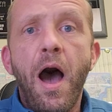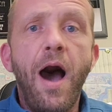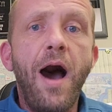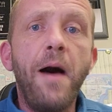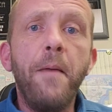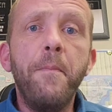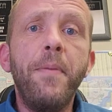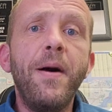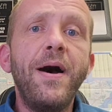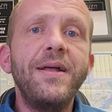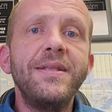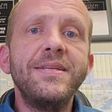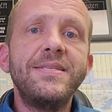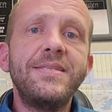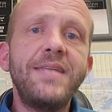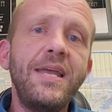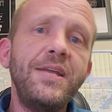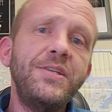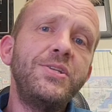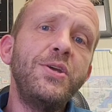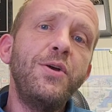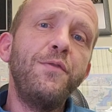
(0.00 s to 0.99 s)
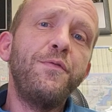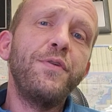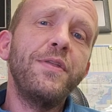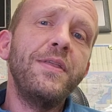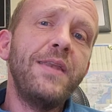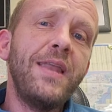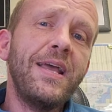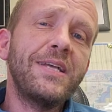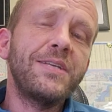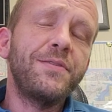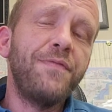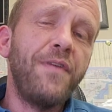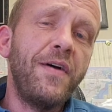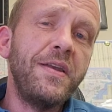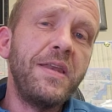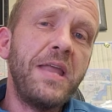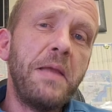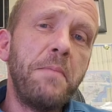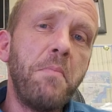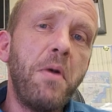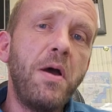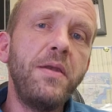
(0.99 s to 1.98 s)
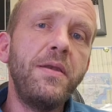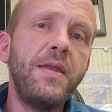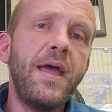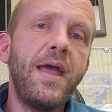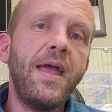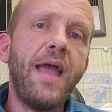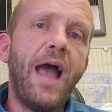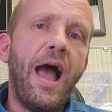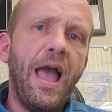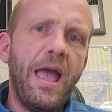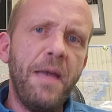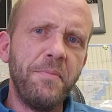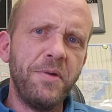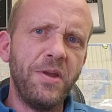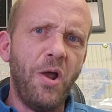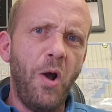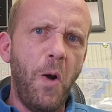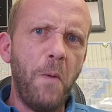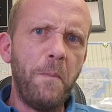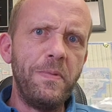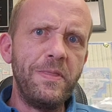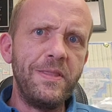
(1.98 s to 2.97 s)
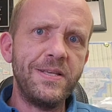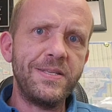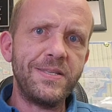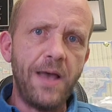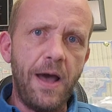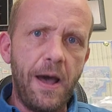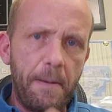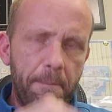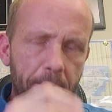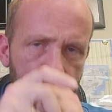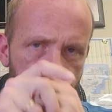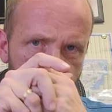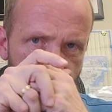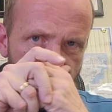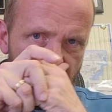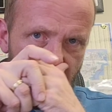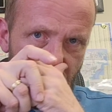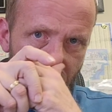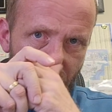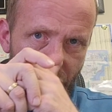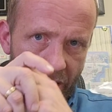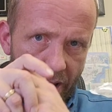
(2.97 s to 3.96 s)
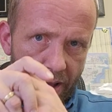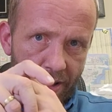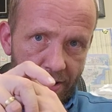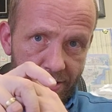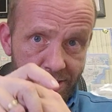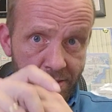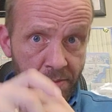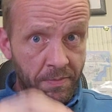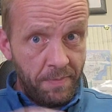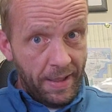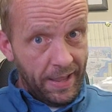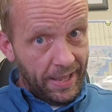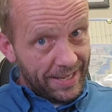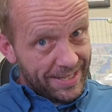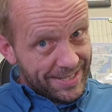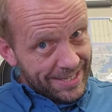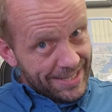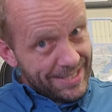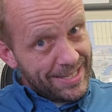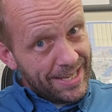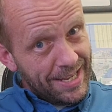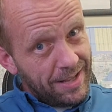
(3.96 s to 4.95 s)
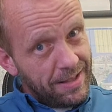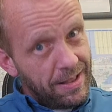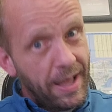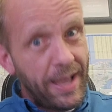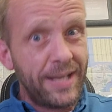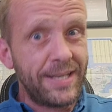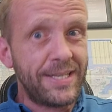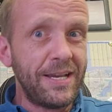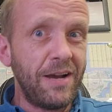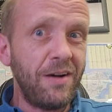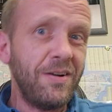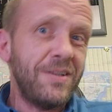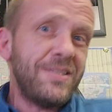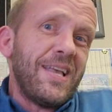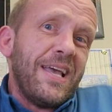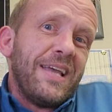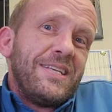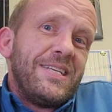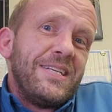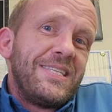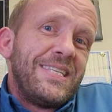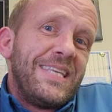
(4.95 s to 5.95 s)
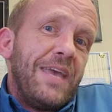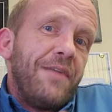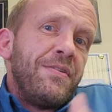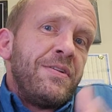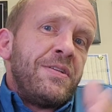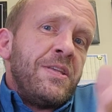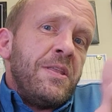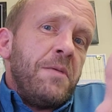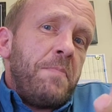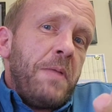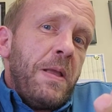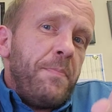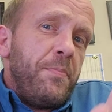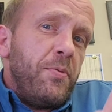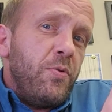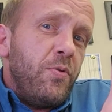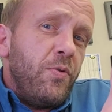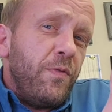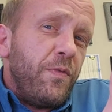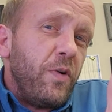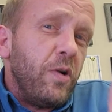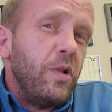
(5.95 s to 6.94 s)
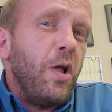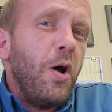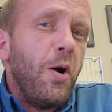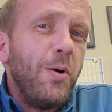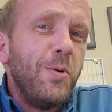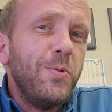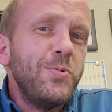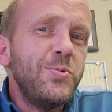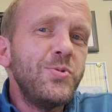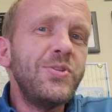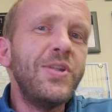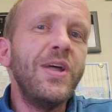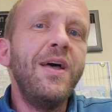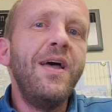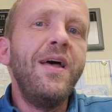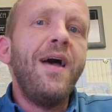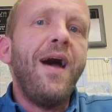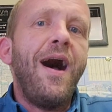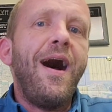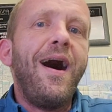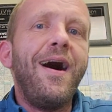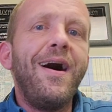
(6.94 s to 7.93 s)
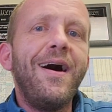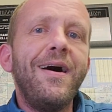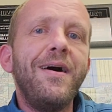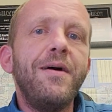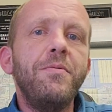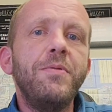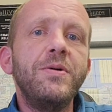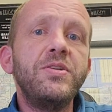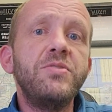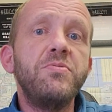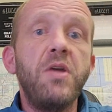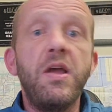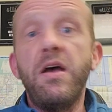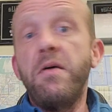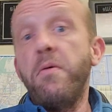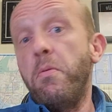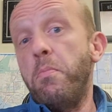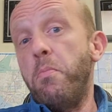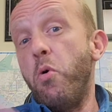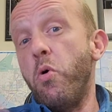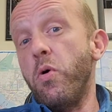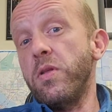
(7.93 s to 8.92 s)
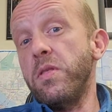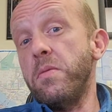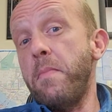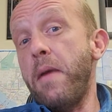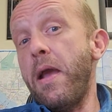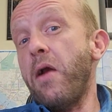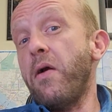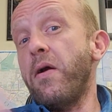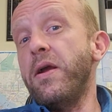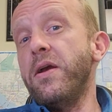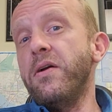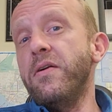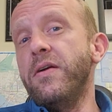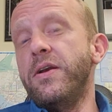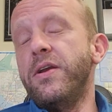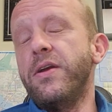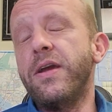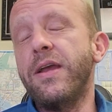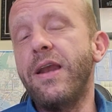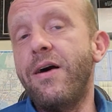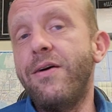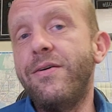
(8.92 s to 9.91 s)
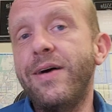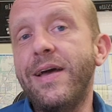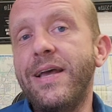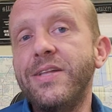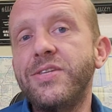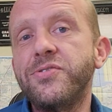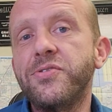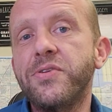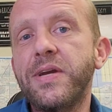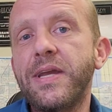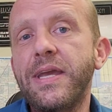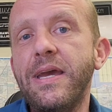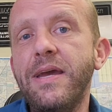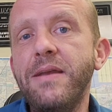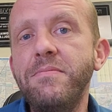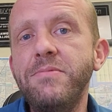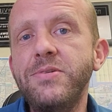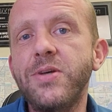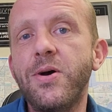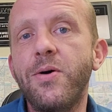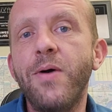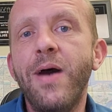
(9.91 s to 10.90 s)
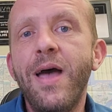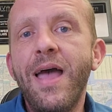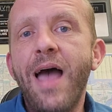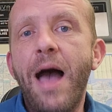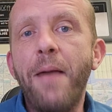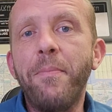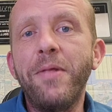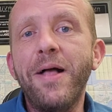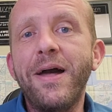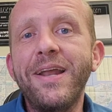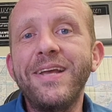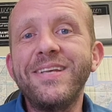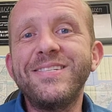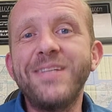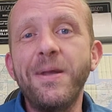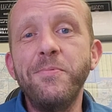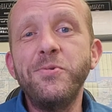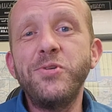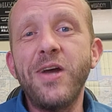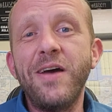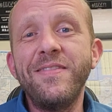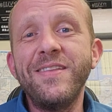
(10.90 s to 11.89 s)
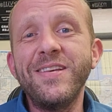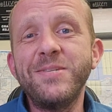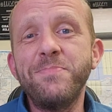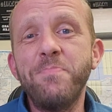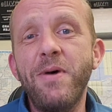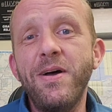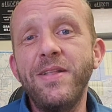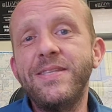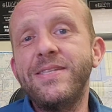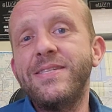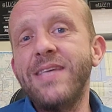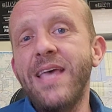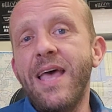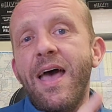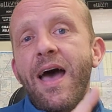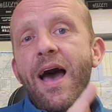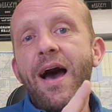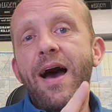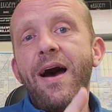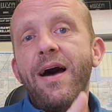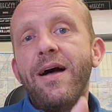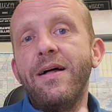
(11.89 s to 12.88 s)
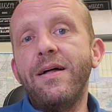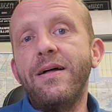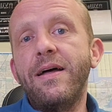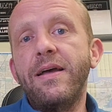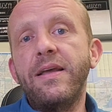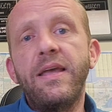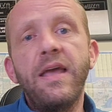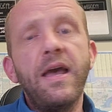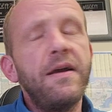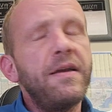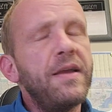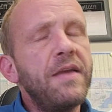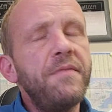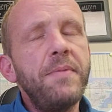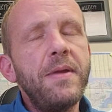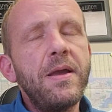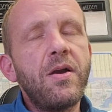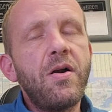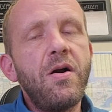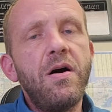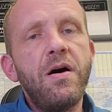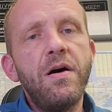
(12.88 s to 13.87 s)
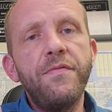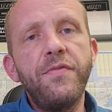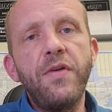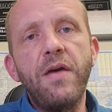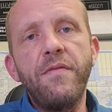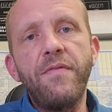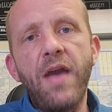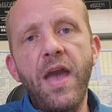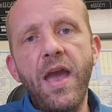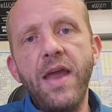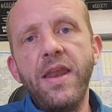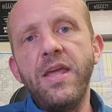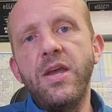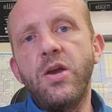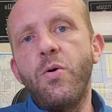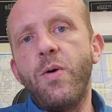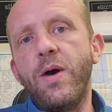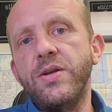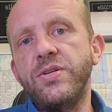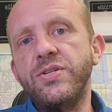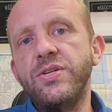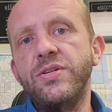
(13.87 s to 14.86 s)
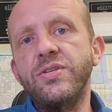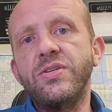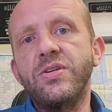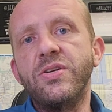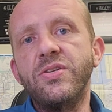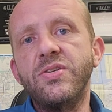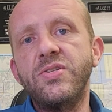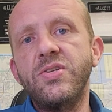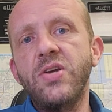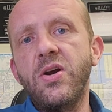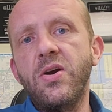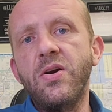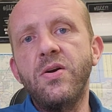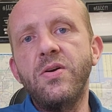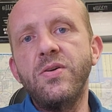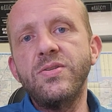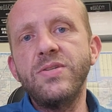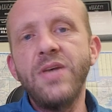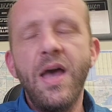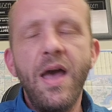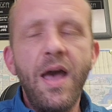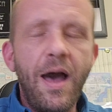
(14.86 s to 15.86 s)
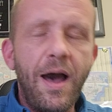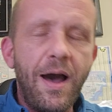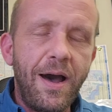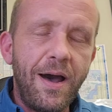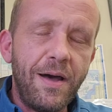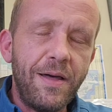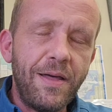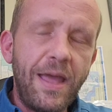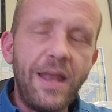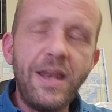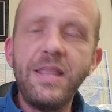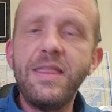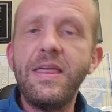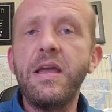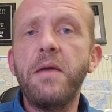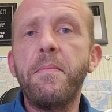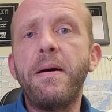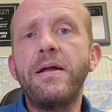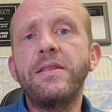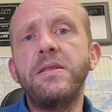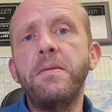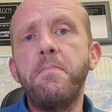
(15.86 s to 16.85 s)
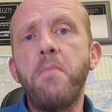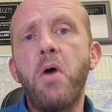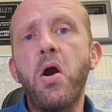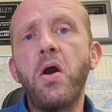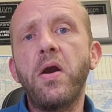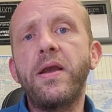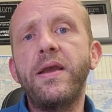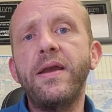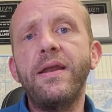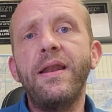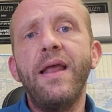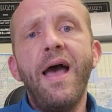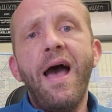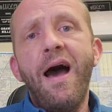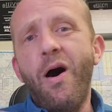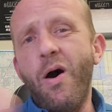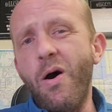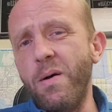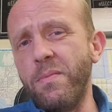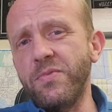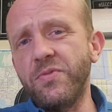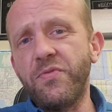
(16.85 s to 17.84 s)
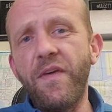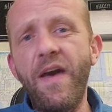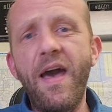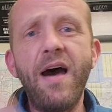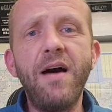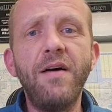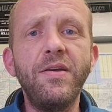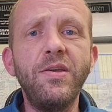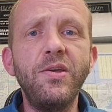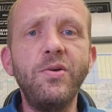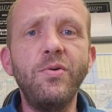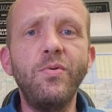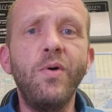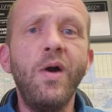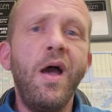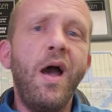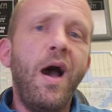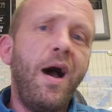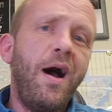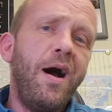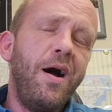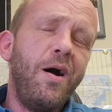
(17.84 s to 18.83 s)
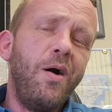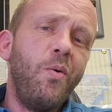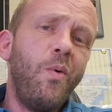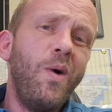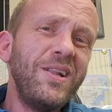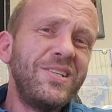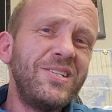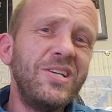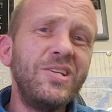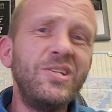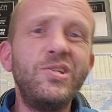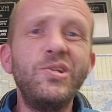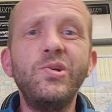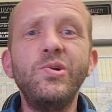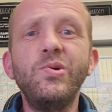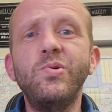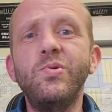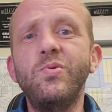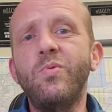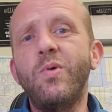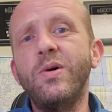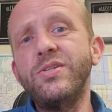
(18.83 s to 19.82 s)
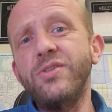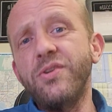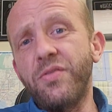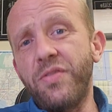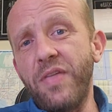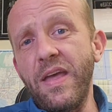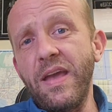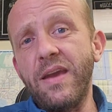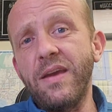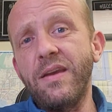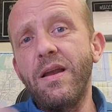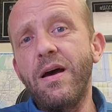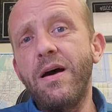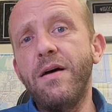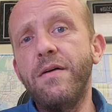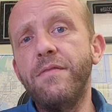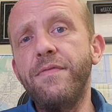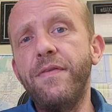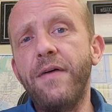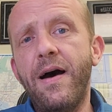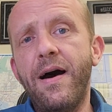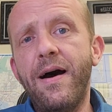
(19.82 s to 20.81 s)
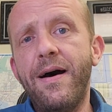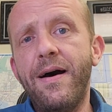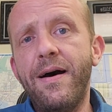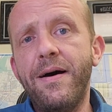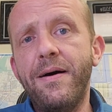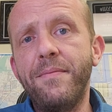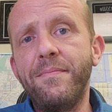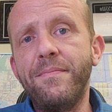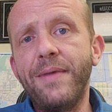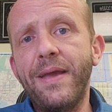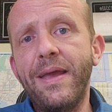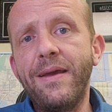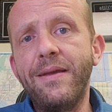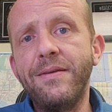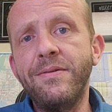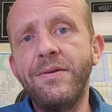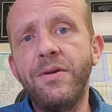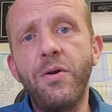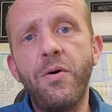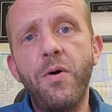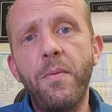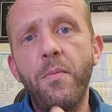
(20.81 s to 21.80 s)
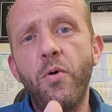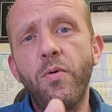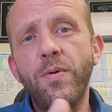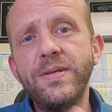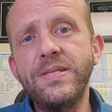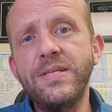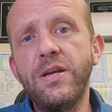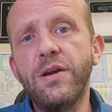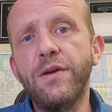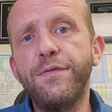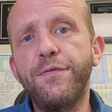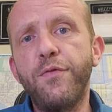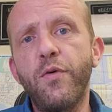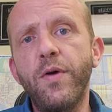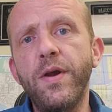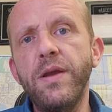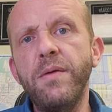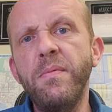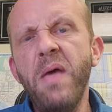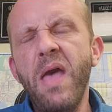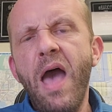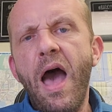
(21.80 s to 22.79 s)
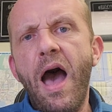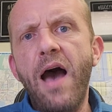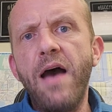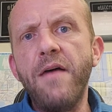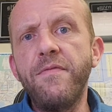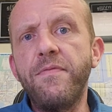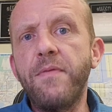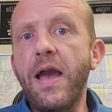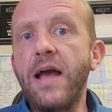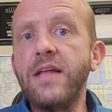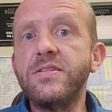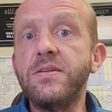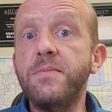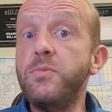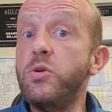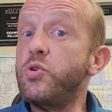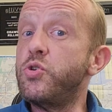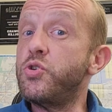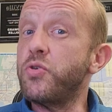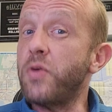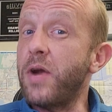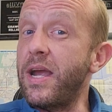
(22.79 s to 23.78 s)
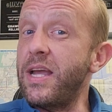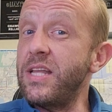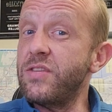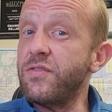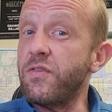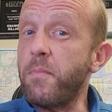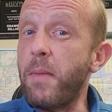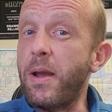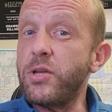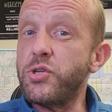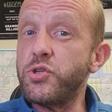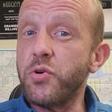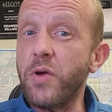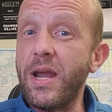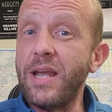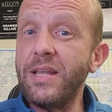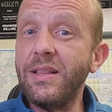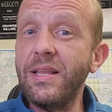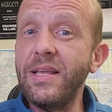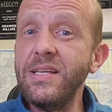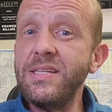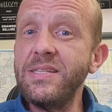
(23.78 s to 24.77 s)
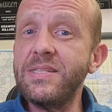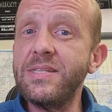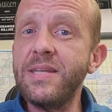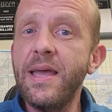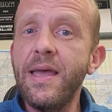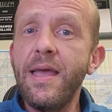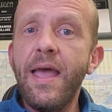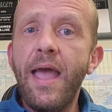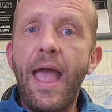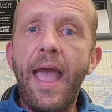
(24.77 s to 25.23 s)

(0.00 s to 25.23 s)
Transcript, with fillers: Uh, but stay tuned for the next Fun Day Monday. I am going to to open this up to uh, some of my existing clientele because I just give it to the people who've closed, uh, which more the merrier, and you can all answer again. So I'm glad I stumped you on this month. Uh, get, give me a call if you have any questions, concerns, uh, anything about the market, home's value, uh, what to do, what you're thinking of, um, and you know I'm always here for you. I've got some new trades for my trade list.